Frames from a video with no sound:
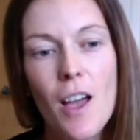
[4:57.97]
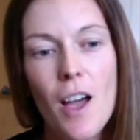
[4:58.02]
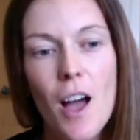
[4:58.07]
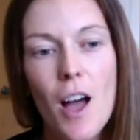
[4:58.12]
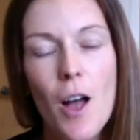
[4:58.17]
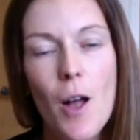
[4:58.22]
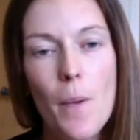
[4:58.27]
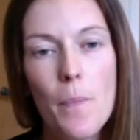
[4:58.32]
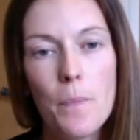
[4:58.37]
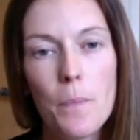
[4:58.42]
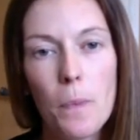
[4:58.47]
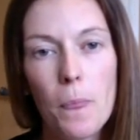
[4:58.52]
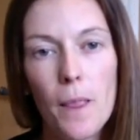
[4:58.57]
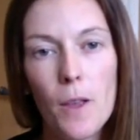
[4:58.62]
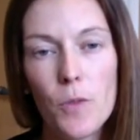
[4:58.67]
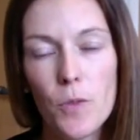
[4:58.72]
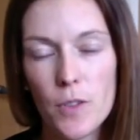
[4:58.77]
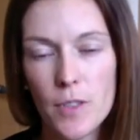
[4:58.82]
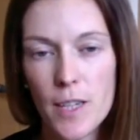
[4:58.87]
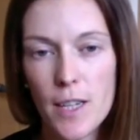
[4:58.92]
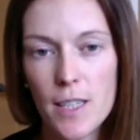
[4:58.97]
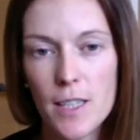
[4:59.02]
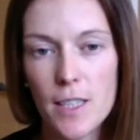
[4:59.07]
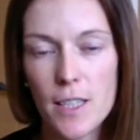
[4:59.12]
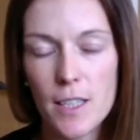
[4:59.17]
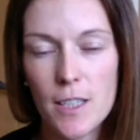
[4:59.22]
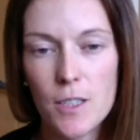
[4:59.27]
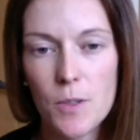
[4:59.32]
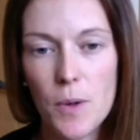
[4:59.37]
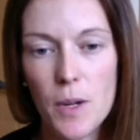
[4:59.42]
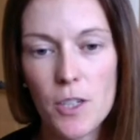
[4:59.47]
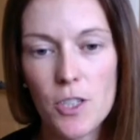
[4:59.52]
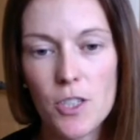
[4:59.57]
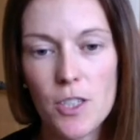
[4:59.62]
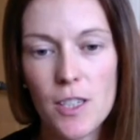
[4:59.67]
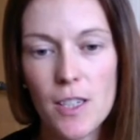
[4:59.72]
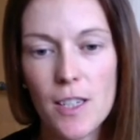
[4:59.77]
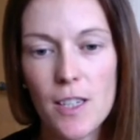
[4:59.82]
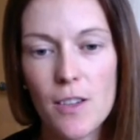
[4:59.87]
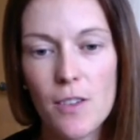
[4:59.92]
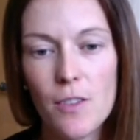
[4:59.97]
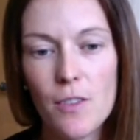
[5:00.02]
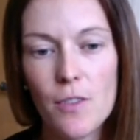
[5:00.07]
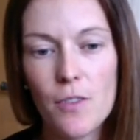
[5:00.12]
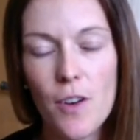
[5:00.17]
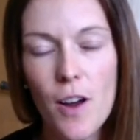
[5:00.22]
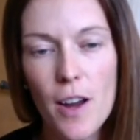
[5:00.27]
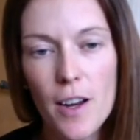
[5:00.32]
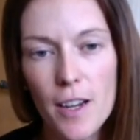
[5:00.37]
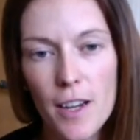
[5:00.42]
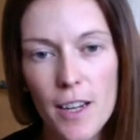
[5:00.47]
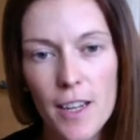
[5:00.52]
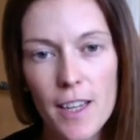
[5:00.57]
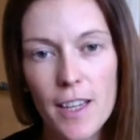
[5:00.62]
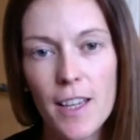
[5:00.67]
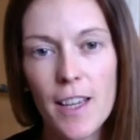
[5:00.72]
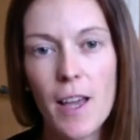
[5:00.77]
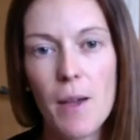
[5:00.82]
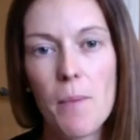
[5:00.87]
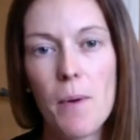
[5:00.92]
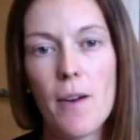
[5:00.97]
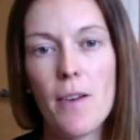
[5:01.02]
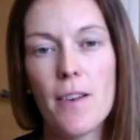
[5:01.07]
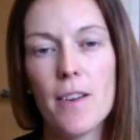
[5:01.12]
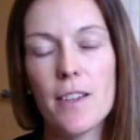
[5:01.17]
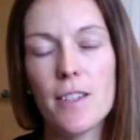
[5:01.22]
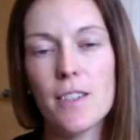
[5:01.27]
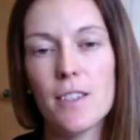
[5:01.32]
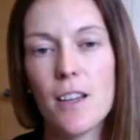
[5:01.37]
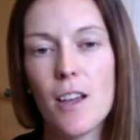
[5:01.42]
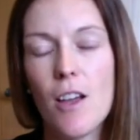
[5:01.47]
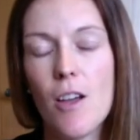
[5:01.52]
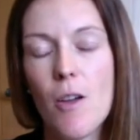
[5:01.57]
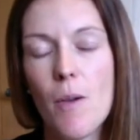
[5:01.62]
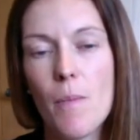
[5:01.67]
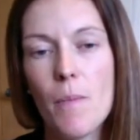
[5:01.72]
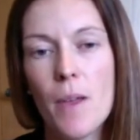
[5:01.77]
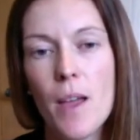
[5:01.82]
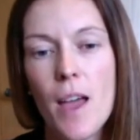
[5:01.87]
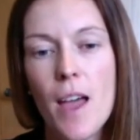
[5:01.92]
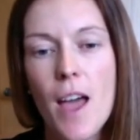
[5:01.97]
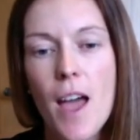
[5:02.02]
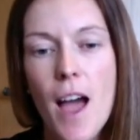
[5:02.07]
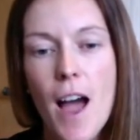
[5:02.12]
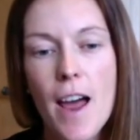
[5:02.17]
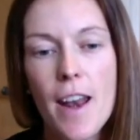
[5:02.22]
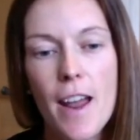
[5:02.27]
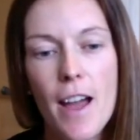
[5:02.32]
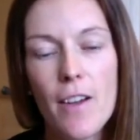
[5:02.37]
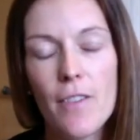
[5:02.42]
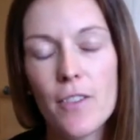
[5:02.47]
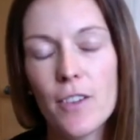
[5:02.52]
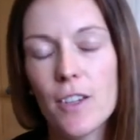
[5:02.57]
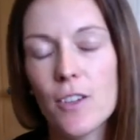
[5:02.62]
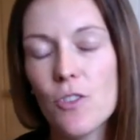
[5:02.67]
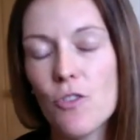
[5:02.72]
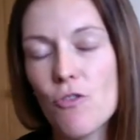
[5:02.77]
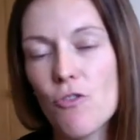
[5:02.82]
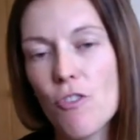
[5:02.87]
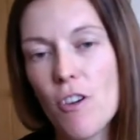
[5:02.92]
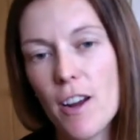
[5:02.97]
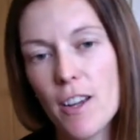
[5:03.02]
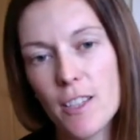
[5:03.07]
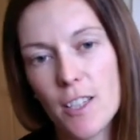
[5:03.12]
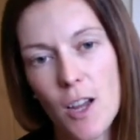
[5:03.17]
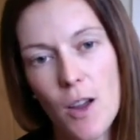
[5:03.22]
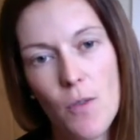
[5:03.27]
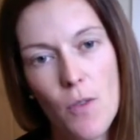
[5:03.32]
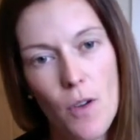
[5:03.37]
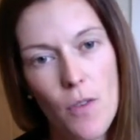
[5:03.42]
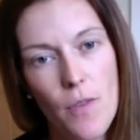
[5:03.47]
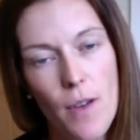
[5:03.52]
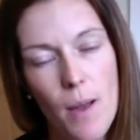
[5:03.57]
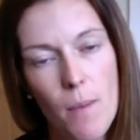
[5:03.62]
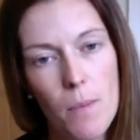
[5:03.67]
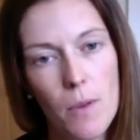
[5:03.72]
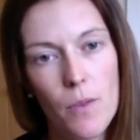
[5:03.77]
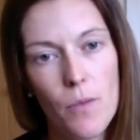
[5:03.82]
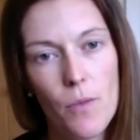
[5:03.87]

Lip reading: It's fantastic to actually finally get married and having a great time with our family and